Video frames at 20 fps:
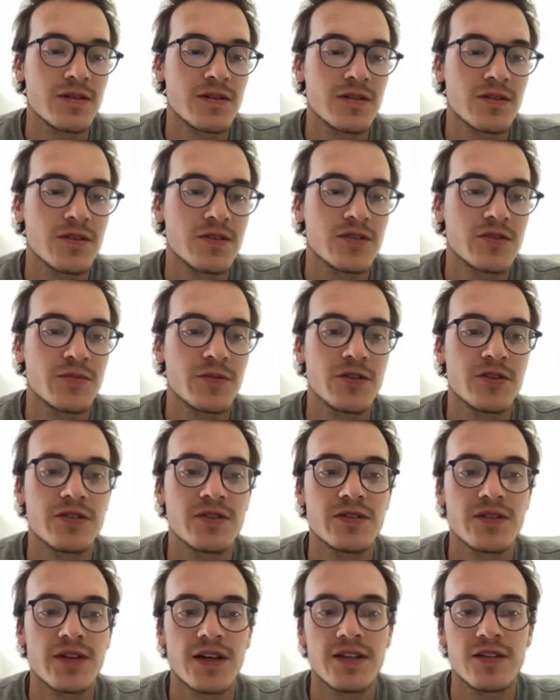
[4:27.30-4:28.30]

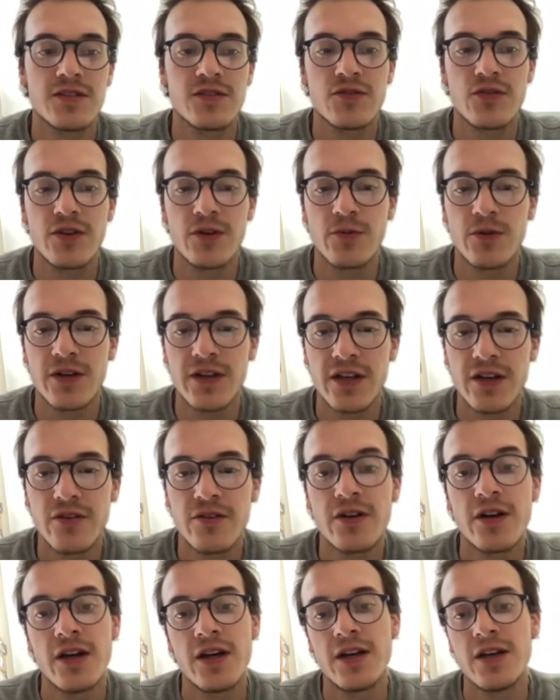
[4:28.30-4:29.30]
Cosmos at 31 here.
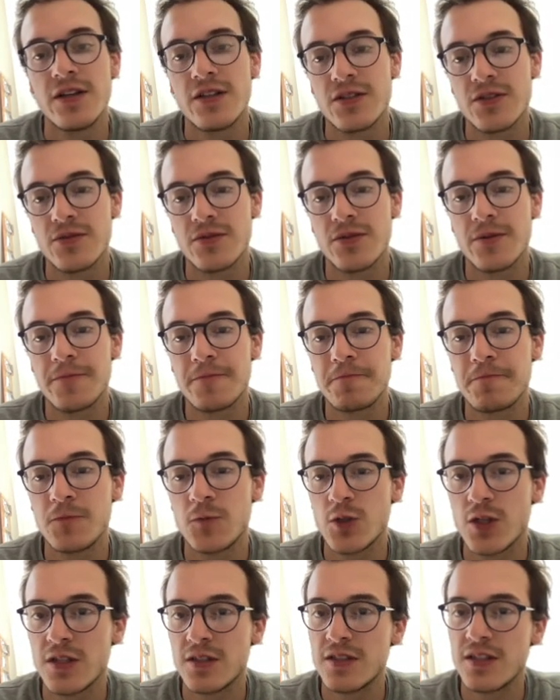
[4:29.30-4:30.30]
So um, you
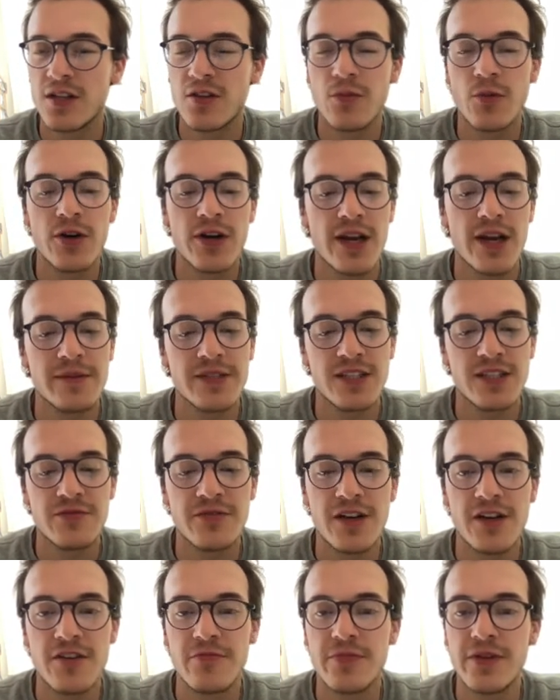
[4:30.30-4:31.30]
can see that the market cap is at
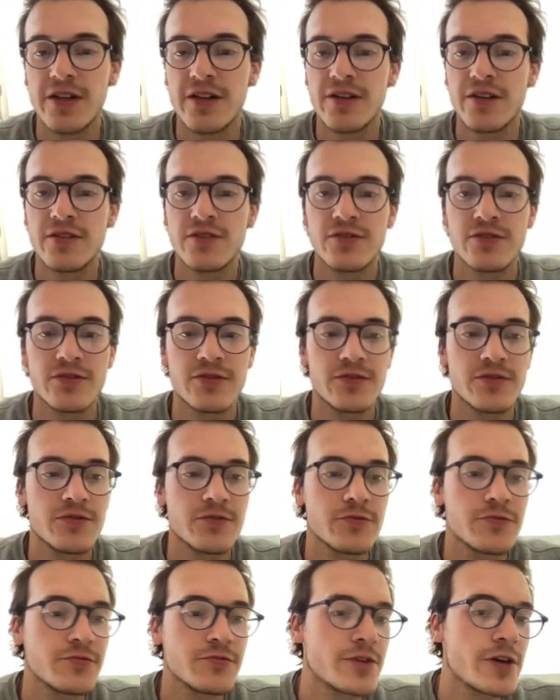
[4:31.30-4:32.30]
5 billion, so
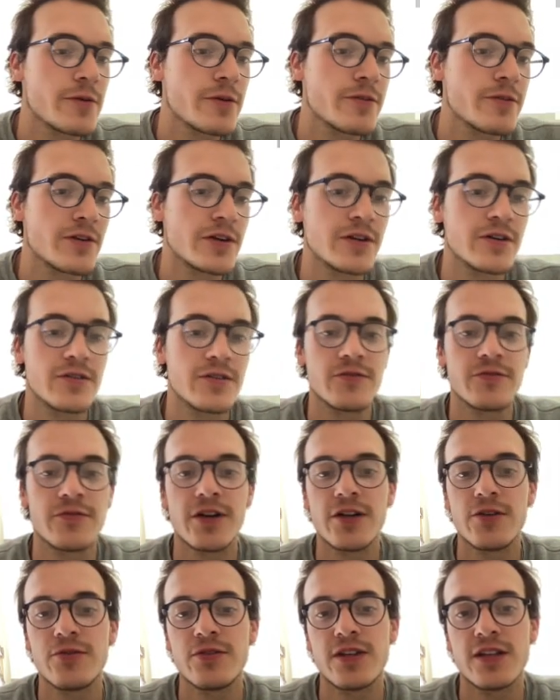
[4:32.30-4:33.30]
very, very
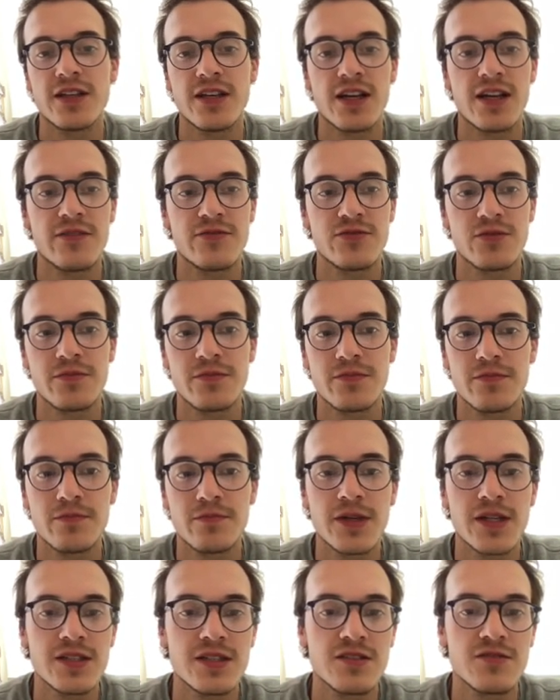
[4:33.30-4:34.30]
undervalued and can have some
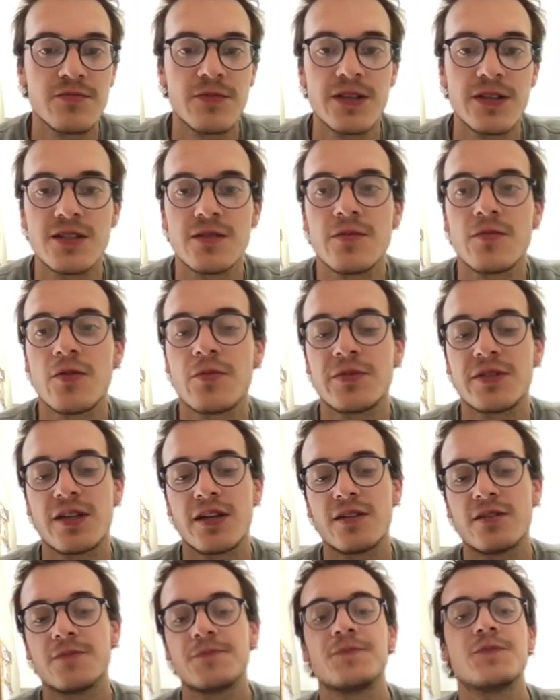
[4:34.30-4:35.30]
massive, massive
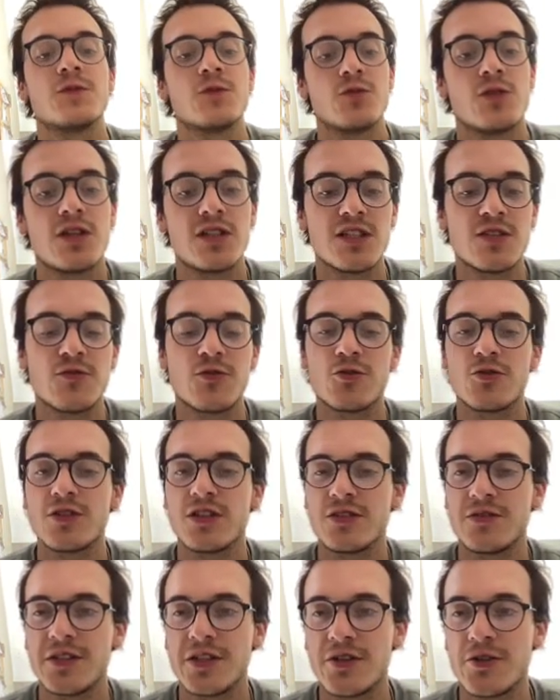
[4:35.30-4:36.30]
upside. So that's it for
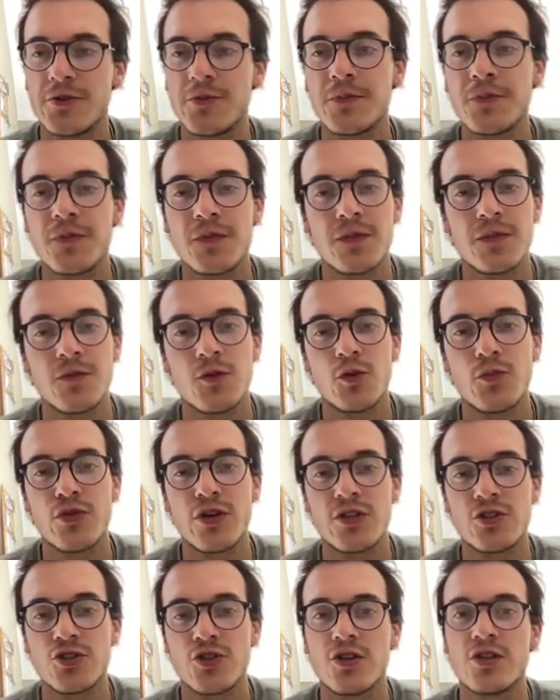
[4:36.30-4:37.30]
today's video. Hope you
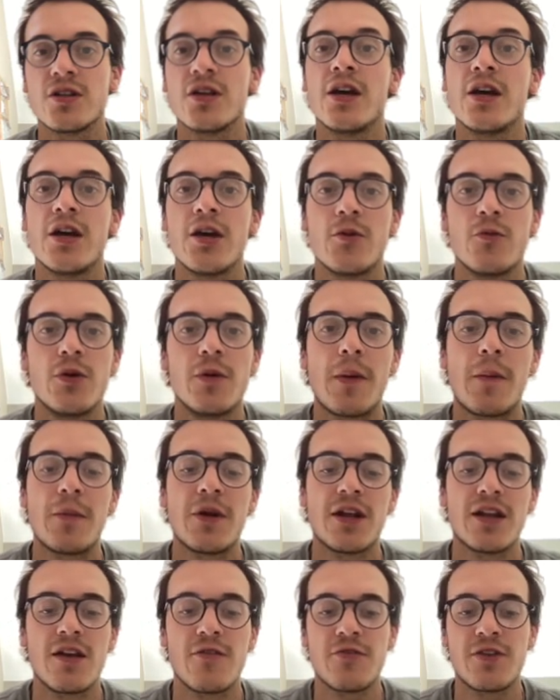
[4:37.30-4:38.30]
enjoyed. Remember
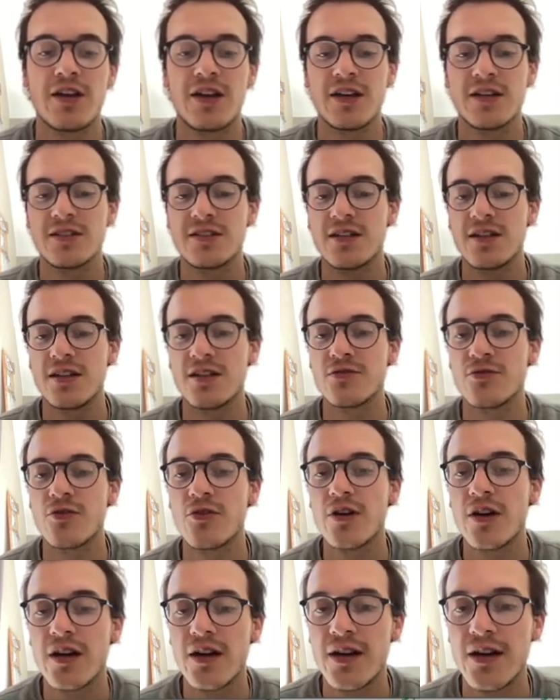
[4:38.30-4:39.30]
that everything I said is for
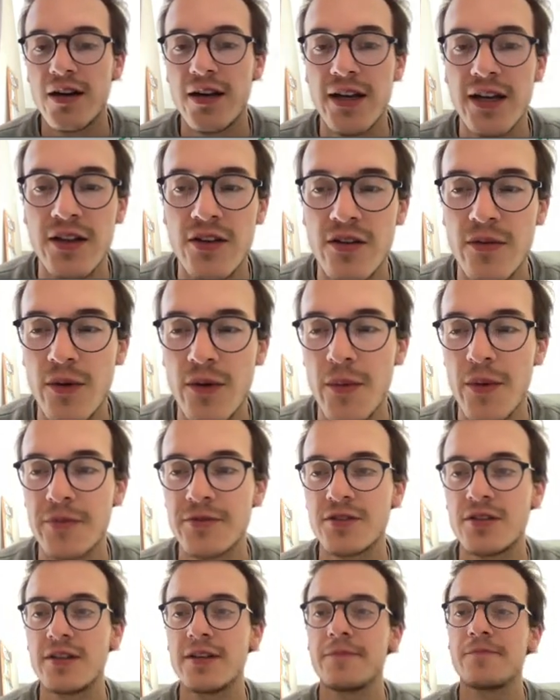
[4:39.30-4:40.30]
entertainment purposes
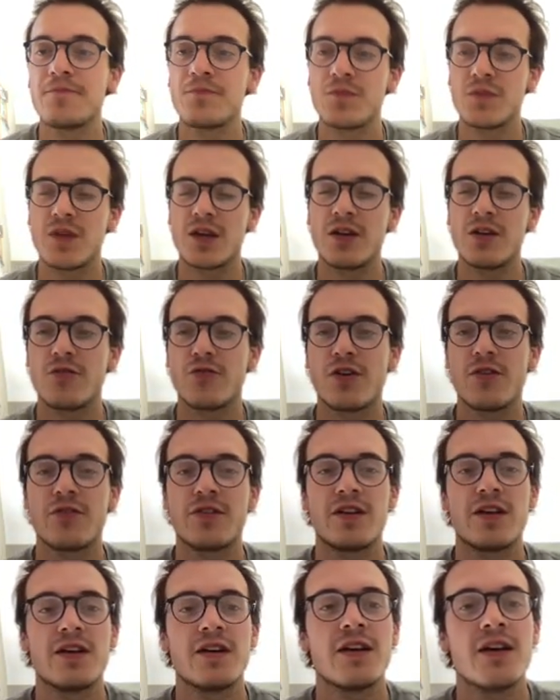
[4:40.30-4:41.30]
only. Thank you for
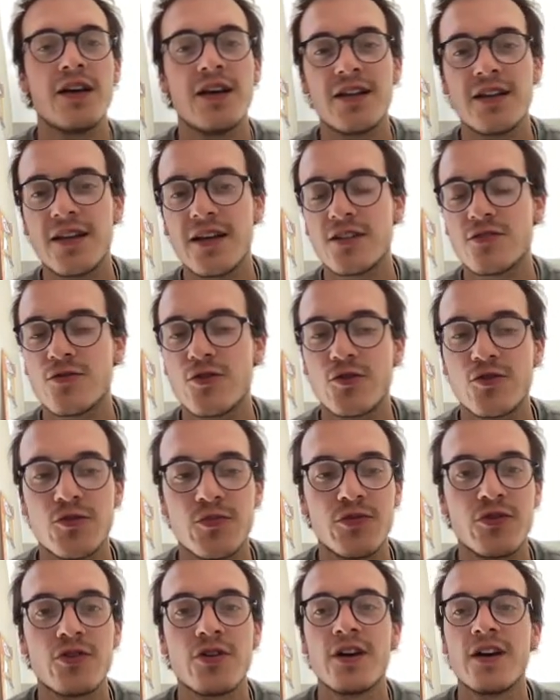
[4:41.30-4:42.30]
everything. Thanks for your
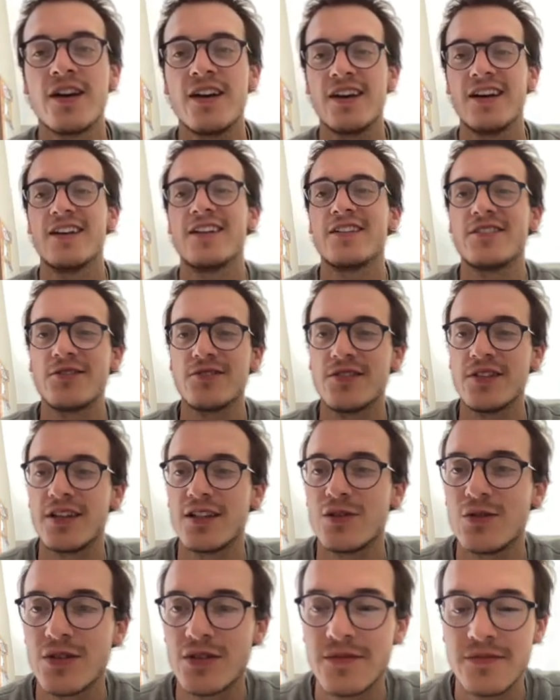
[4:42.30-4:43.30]
support, and I'll see you in the
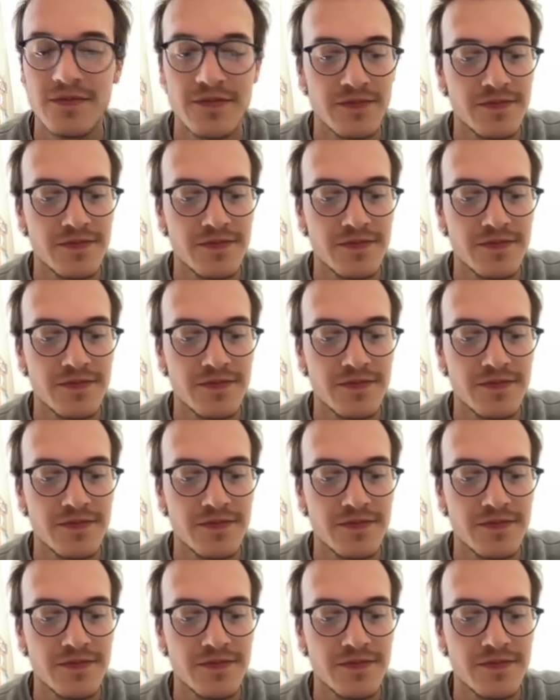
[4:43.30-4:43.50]
next one.